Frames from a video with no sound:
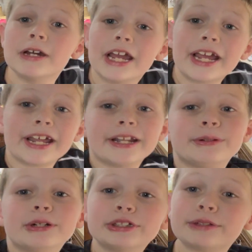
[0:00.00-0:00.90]
and
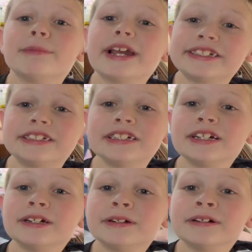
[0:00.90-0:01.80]
she
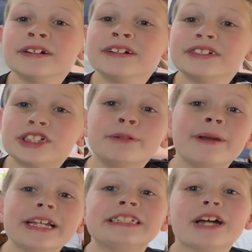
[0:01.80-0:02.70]

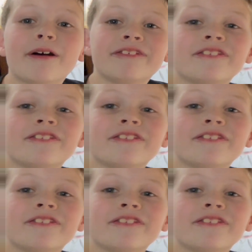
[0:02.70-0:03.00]
makes stuff,